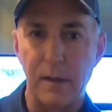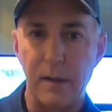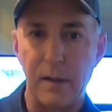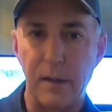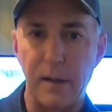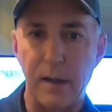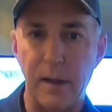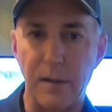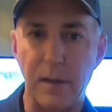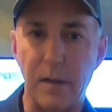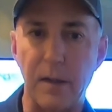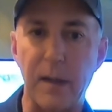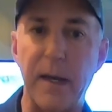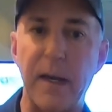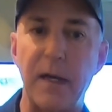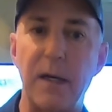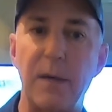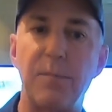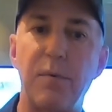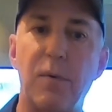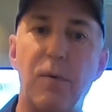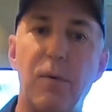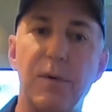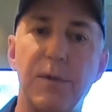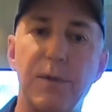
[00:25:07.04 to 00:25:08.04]
And the
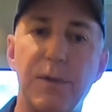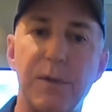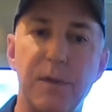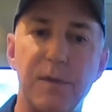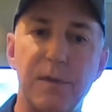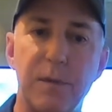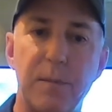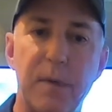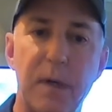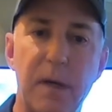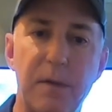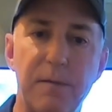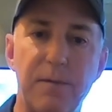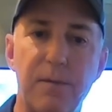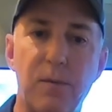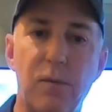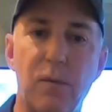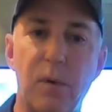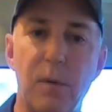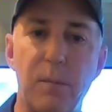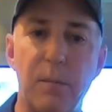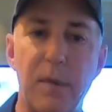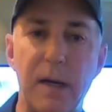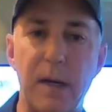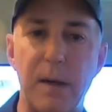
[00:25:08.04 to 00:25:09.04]
lighted portion is about
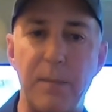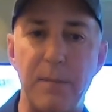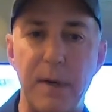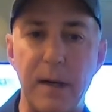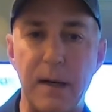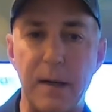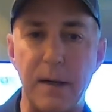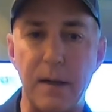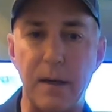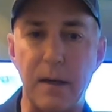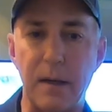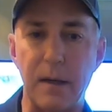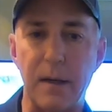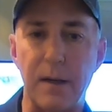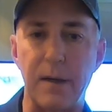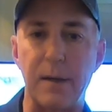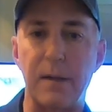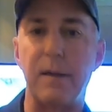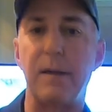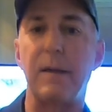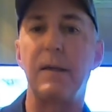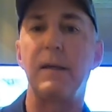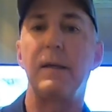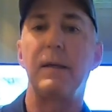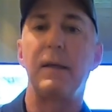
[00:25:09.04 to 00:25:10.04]
4 by about 9.
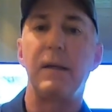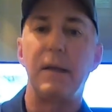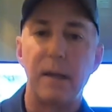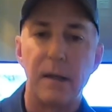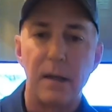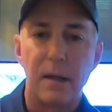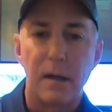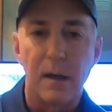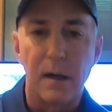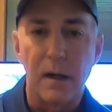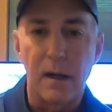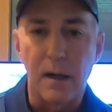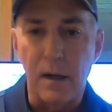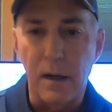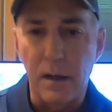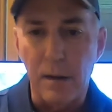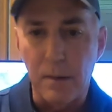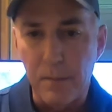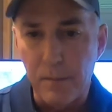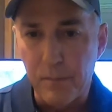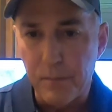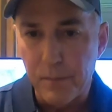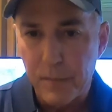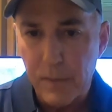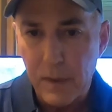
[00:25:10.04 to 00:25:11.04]

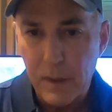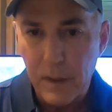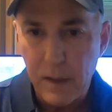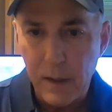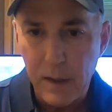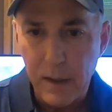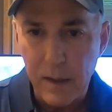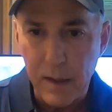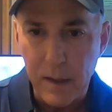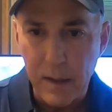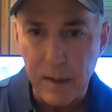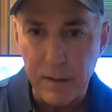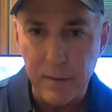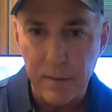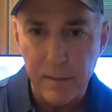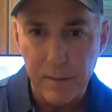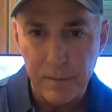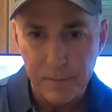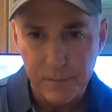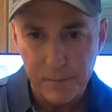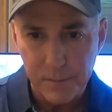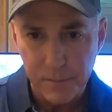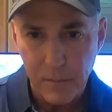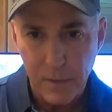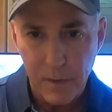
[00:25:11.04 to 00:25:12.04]
And
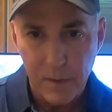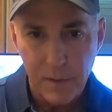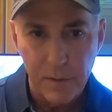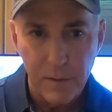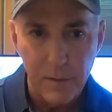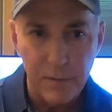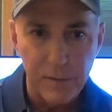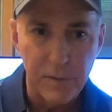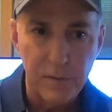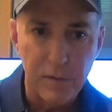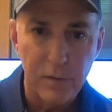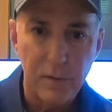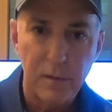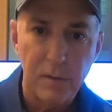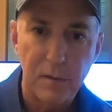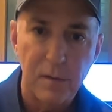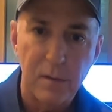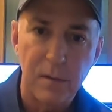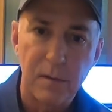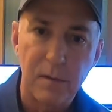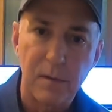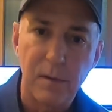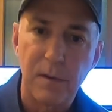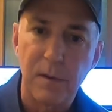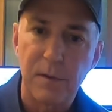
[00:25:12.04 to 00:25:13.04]
the
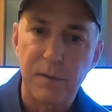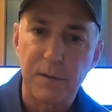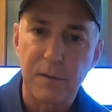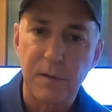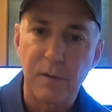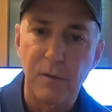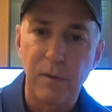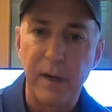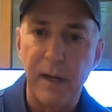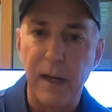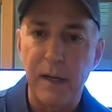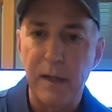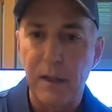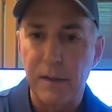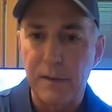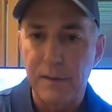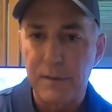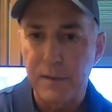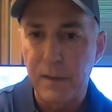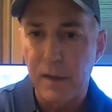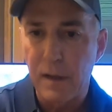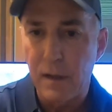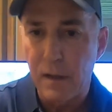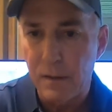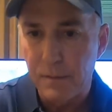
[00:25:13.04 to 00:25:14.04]
screen
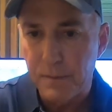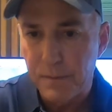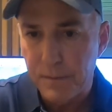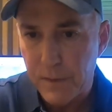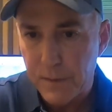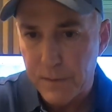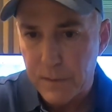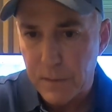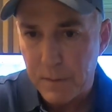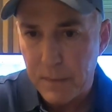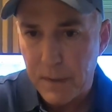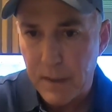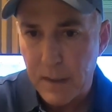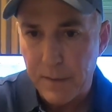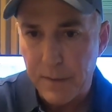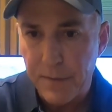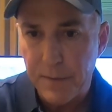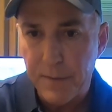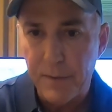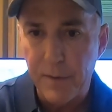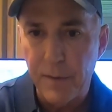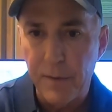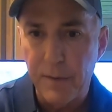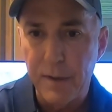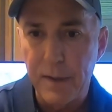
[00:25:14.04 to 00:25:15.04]
itself is about
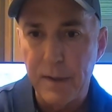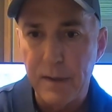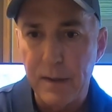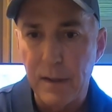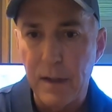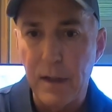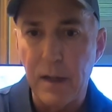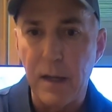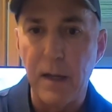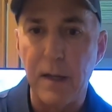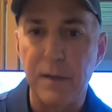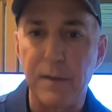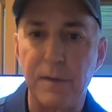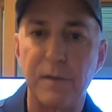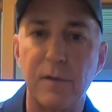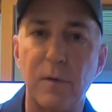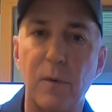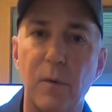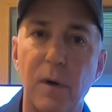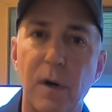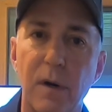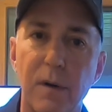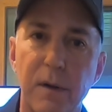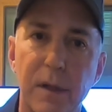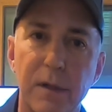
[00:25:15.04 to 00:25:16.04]
39
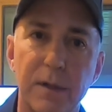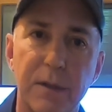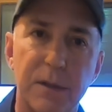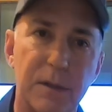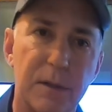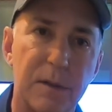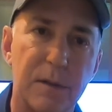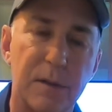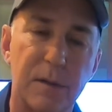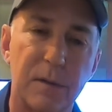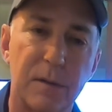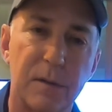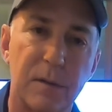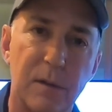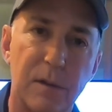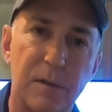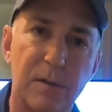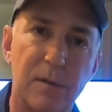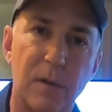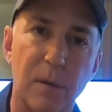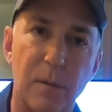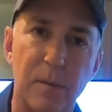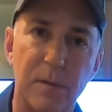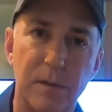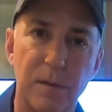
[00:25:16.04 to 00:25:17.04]
square inches in
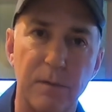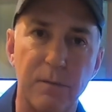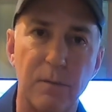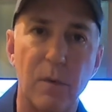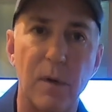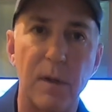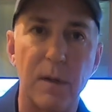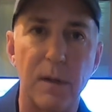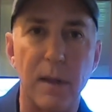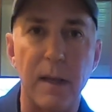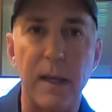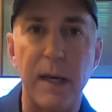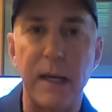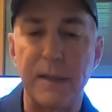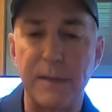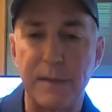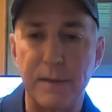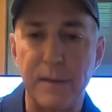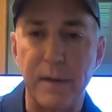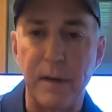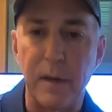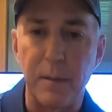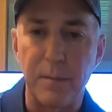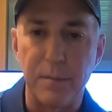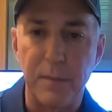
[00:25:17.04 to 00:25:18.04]
terms of what lights
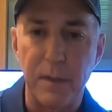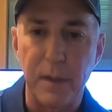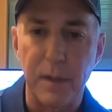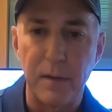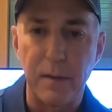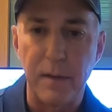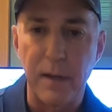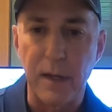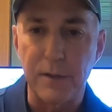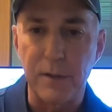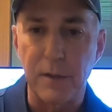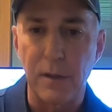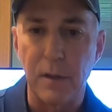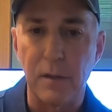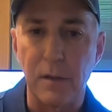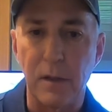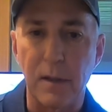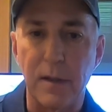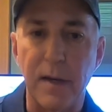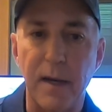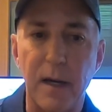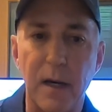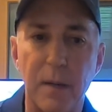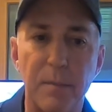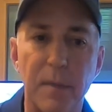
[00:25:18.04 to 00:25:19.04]
up that you actually
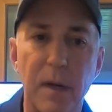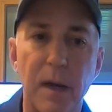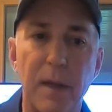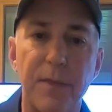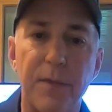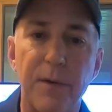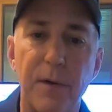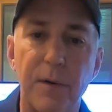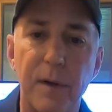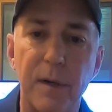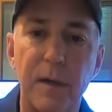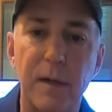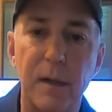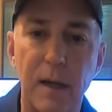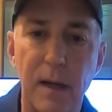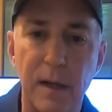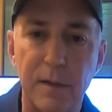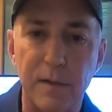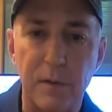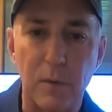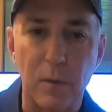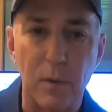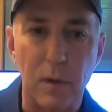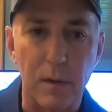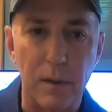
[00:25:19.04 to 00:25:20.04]
look at, about 39
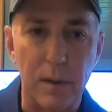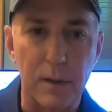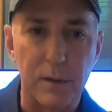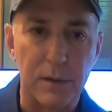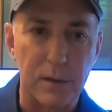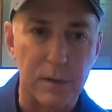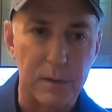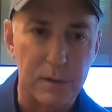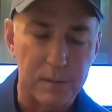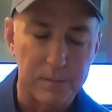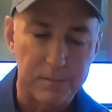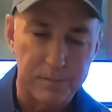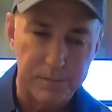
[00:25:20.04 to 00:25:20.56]
square inches.